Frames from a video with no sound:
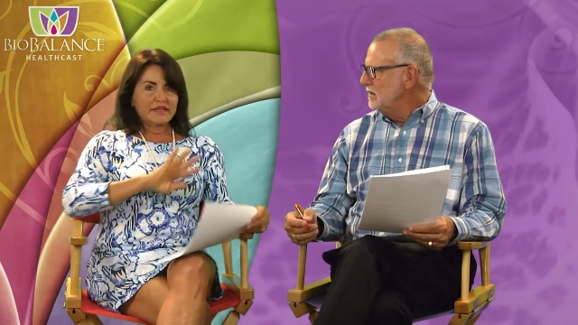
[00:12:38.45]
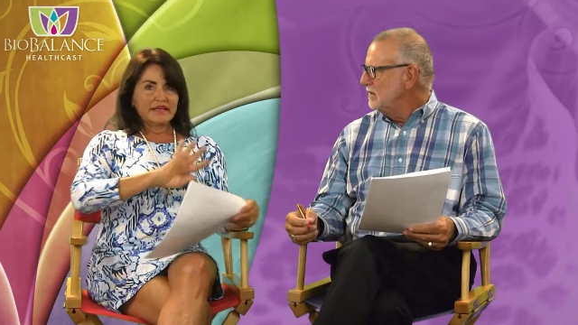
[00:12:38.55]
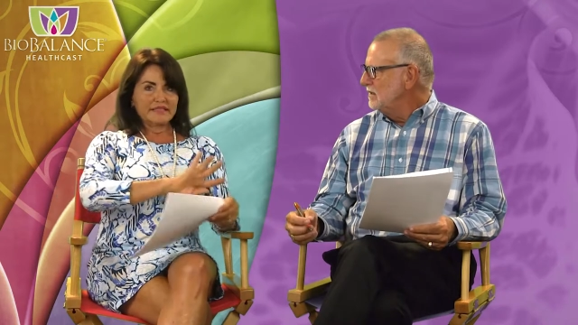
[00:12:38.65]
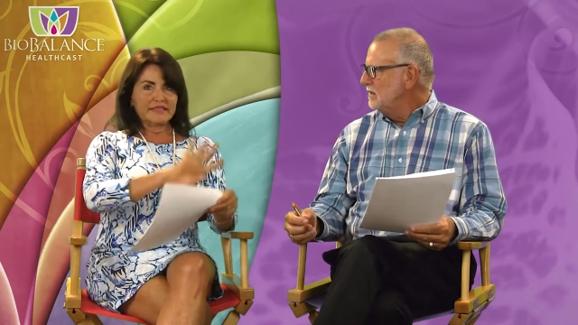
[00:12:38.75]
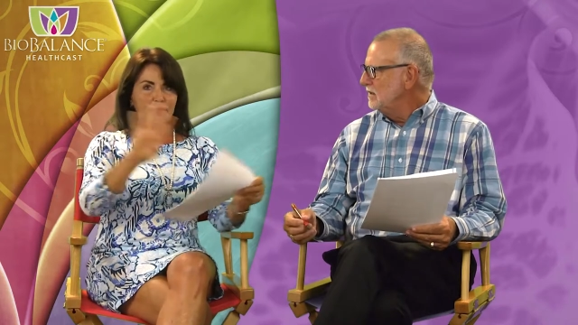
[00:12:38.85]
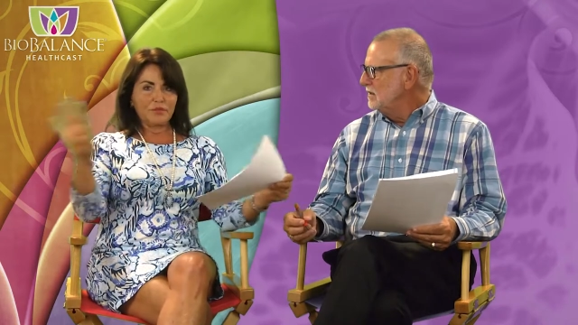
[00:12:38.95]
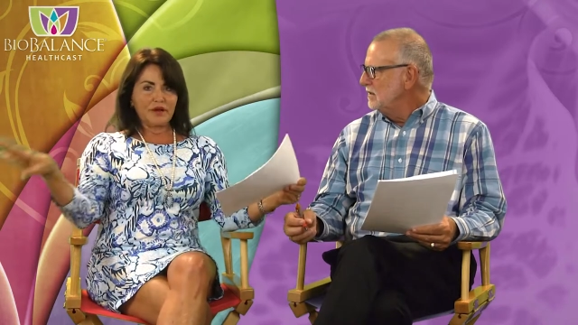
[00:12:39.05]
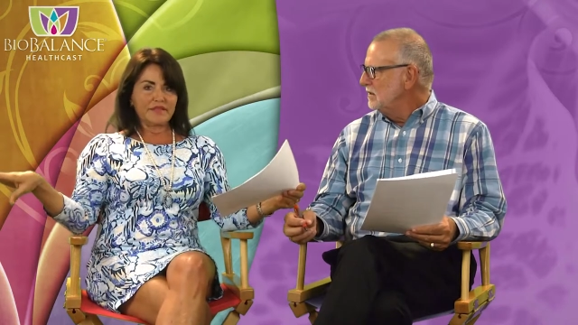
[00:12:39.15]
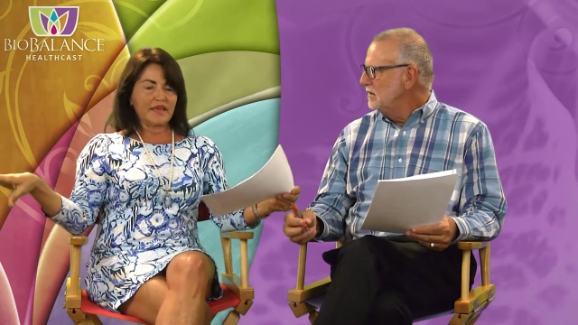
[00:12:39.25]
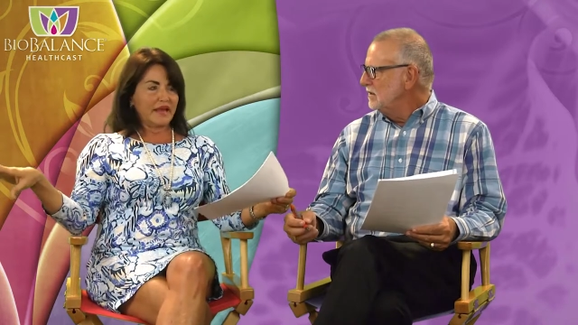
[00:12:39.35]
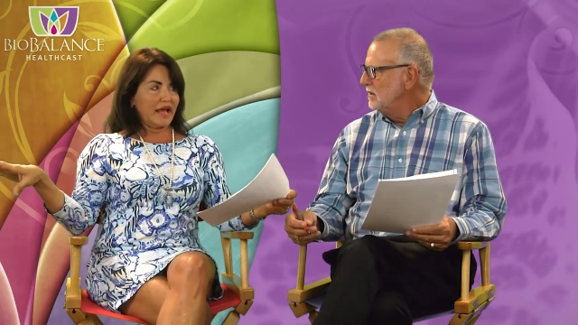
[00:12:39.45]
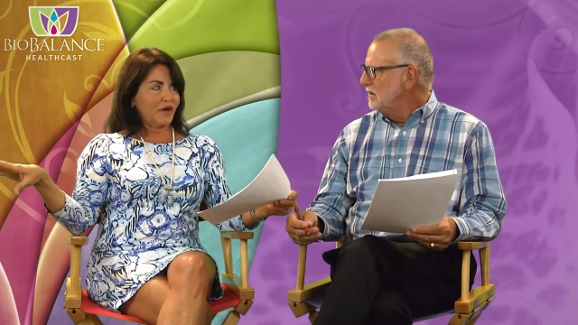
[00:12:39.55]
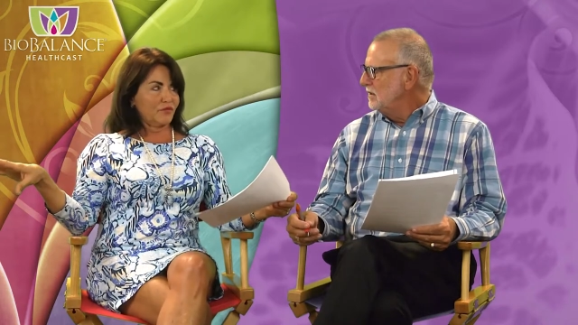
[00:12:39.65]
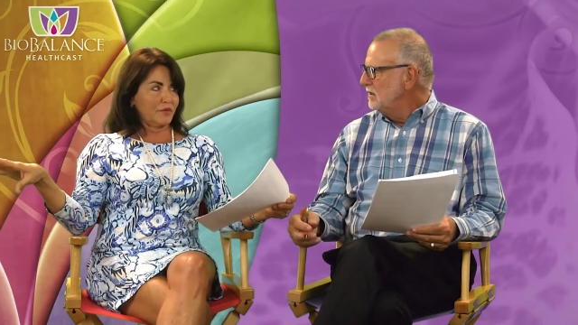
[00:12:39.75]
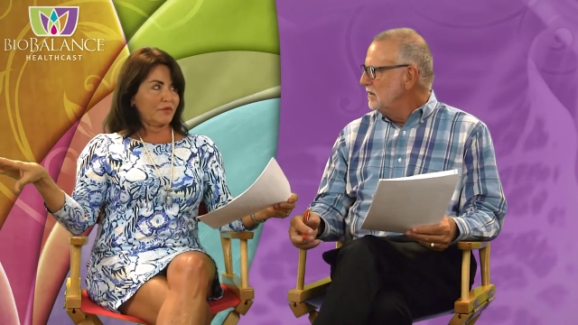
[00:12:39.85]
Speaker 1: they separate that
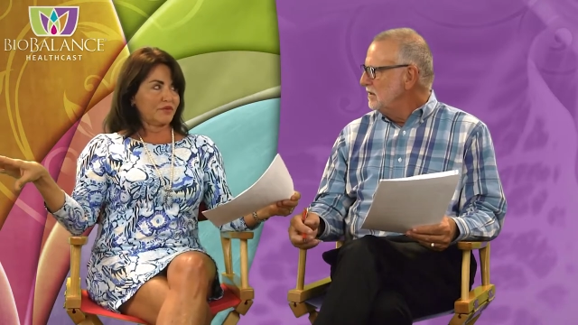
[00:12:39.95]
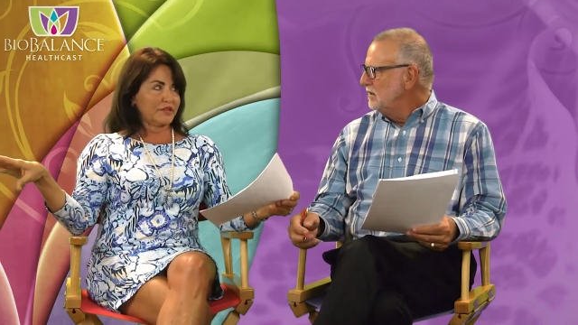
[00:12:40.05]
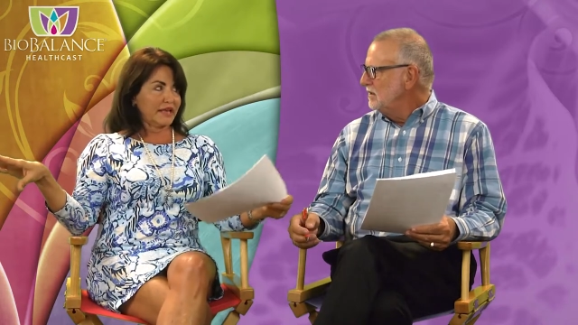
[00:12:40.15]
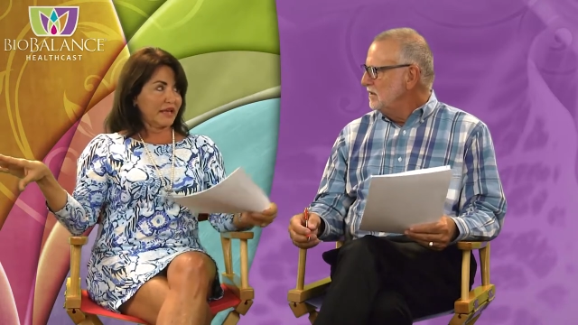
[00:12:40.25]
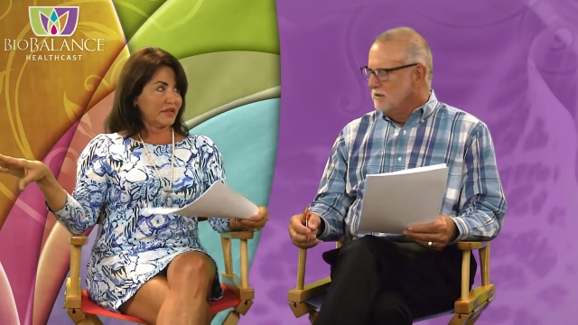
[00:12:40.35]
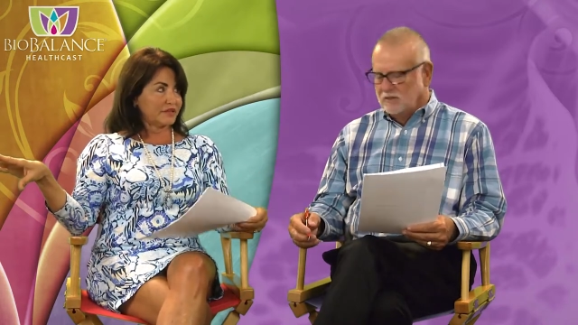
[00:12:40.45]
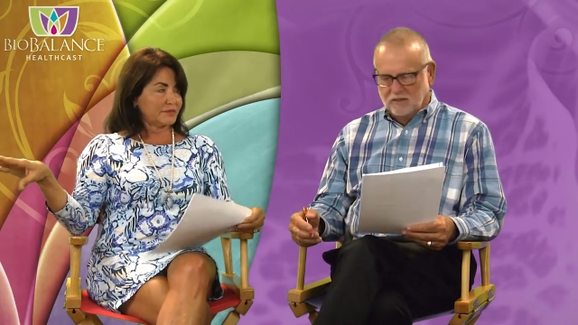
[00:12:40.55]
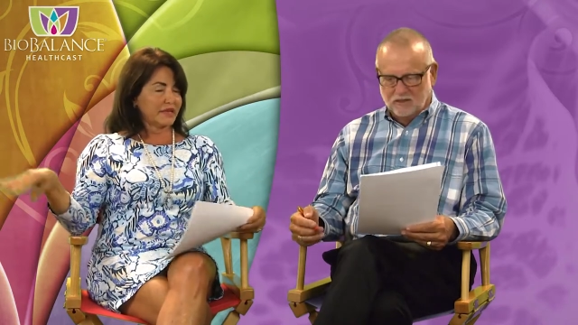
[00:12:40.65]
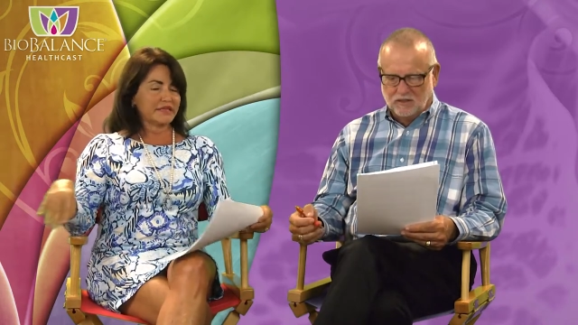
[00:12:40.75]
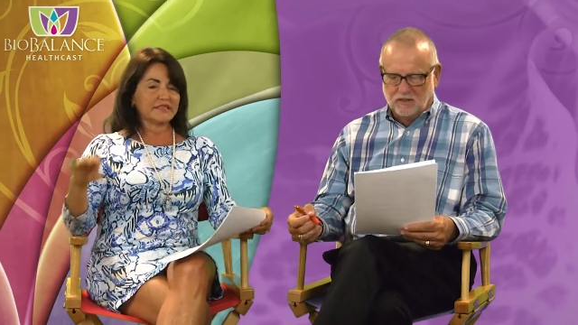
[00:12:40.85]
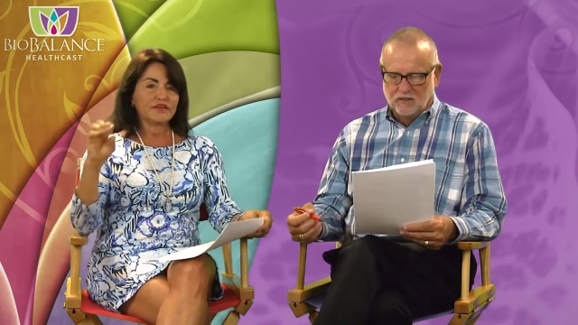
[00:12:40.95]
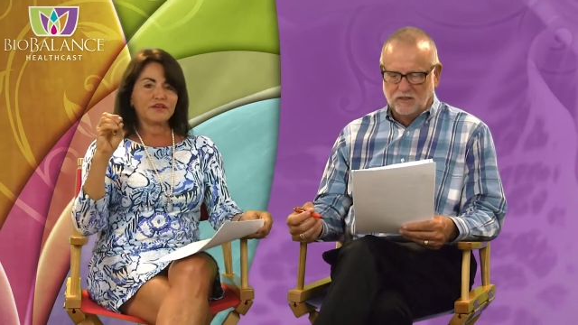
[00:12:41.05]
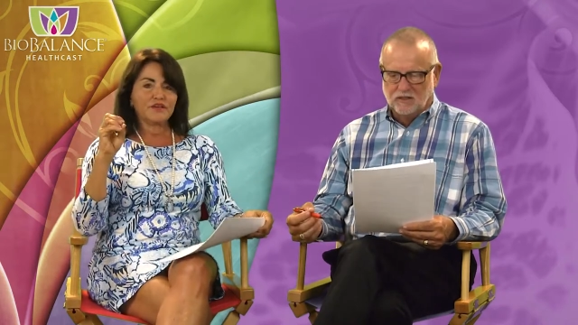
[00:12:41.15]
out from everything else because